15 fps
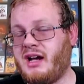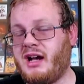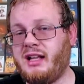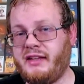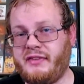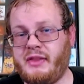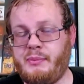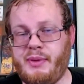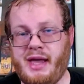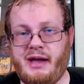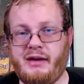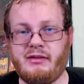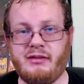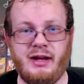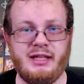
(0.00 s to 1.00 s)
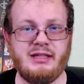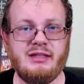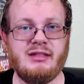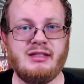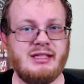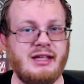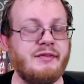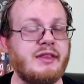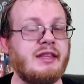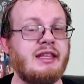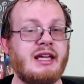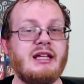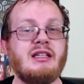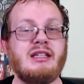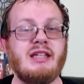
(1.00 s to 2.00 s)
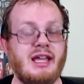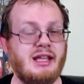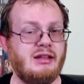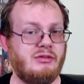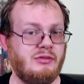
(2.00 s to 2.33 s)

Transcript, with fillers: all of the power and stuff that they had gained